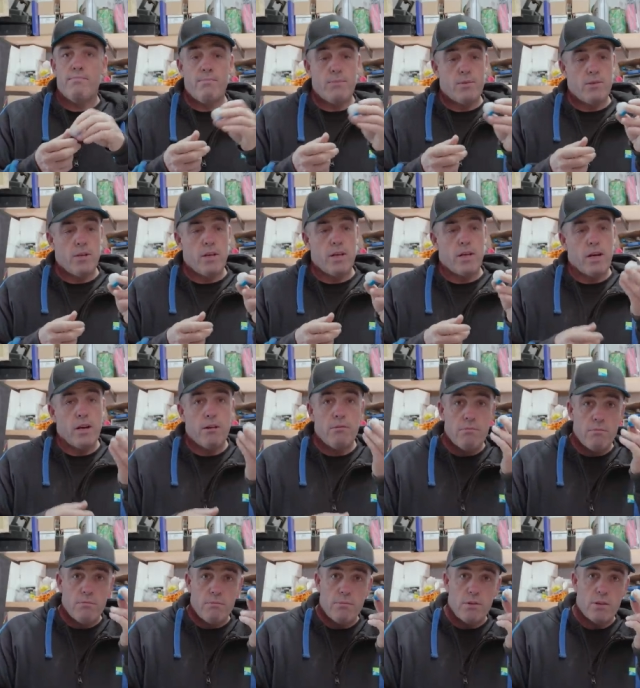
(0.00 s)
So there you go,
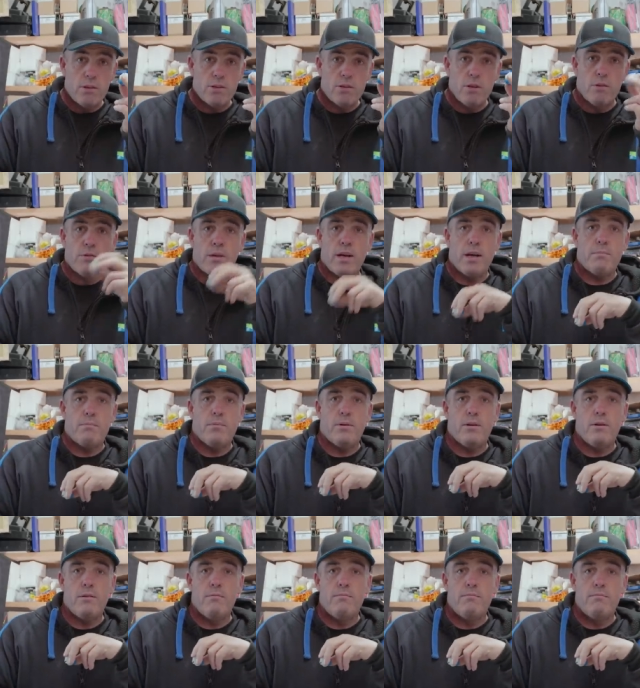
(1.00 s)
the soft cad pot.